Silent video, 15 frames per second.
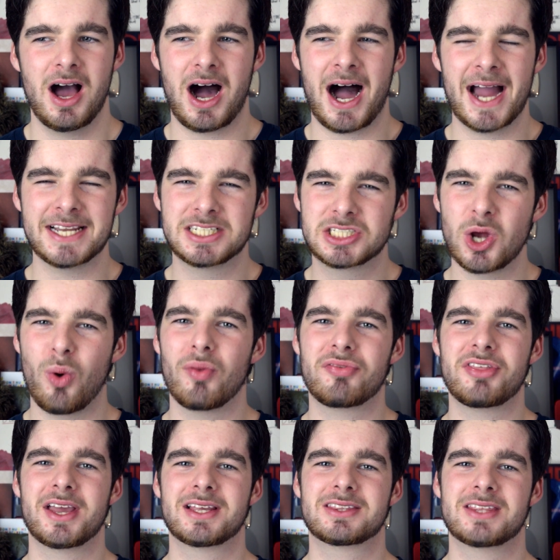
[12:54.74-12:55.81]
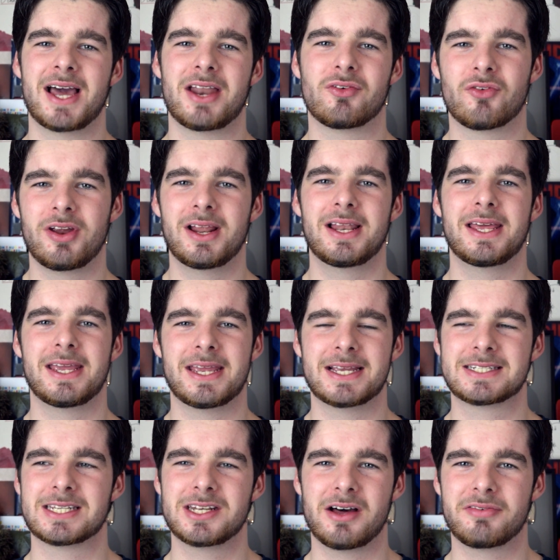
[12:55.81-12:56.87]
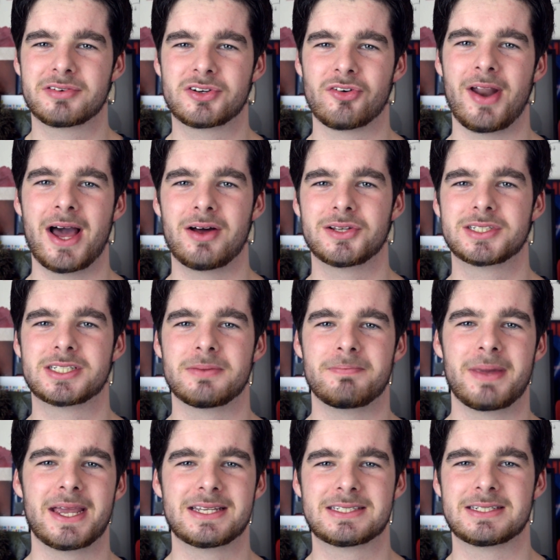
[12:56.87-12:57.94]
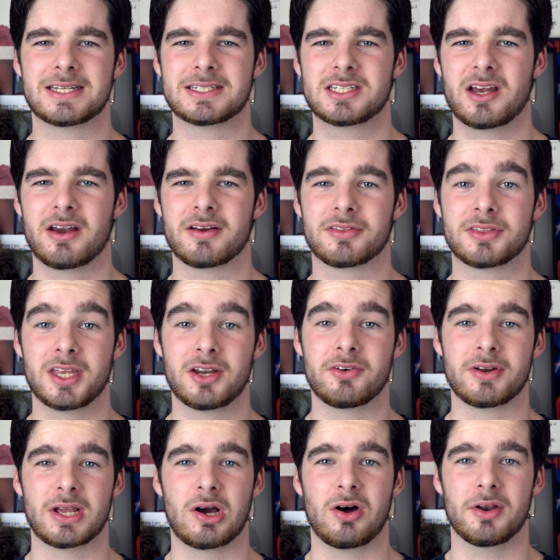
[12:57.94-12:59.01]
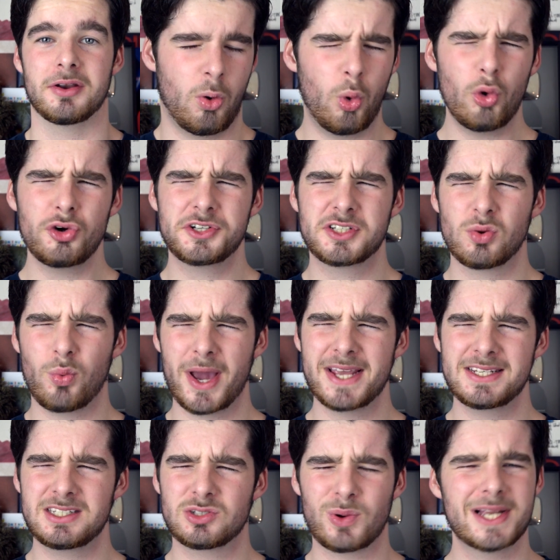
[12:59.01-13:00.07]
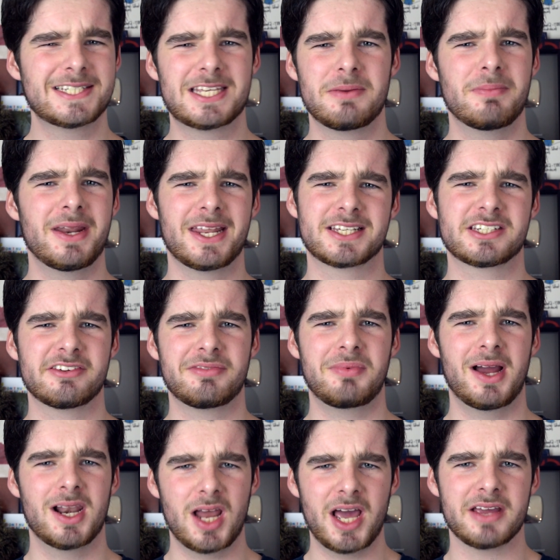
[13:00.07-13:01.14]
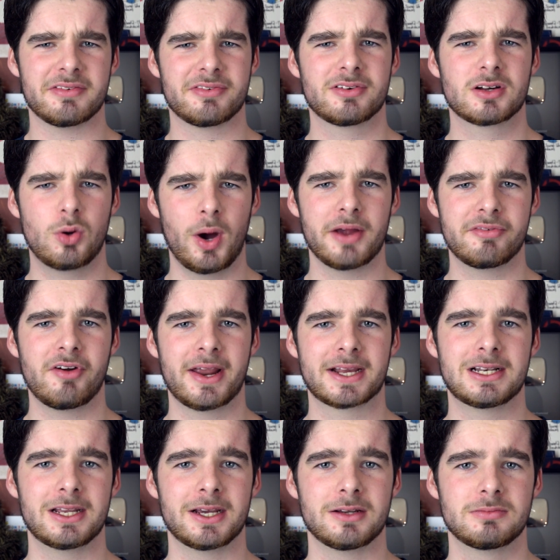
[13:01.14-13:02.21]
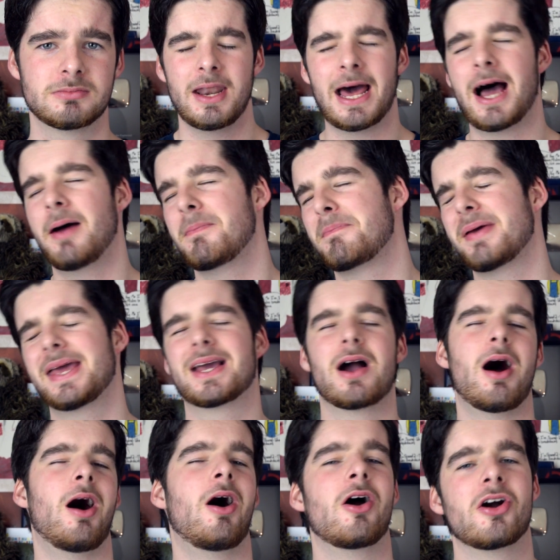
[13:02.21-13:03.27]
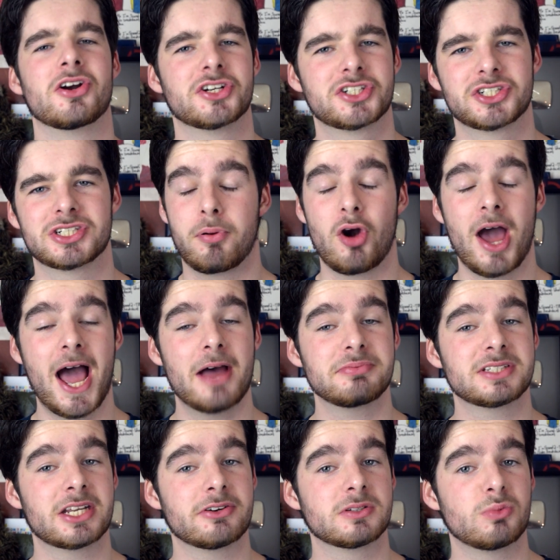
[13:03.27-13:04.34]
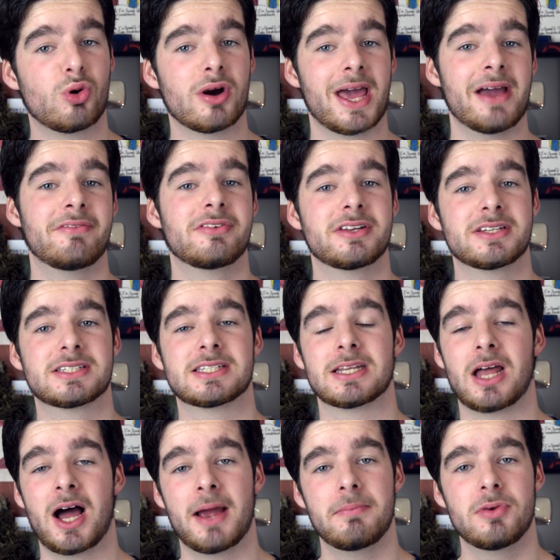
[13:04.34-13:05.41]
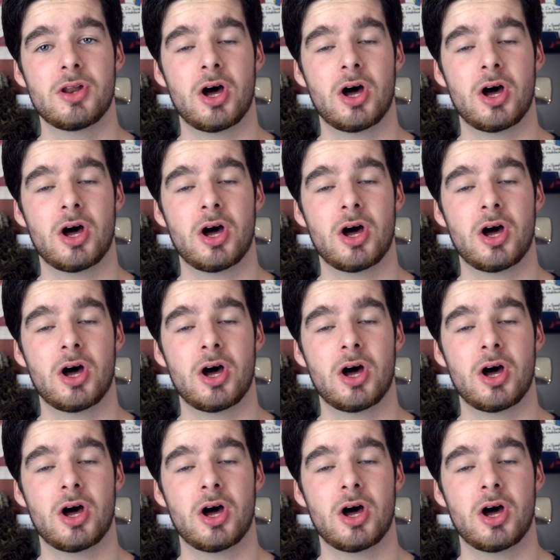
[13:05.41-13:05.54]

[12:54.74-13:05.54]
I don't think that really is enough ground to base an entire theory on. Or to waste 20 minutes of my life, quite frankly. Now, I'm being harsh. Perhaps there's more evidence that I'm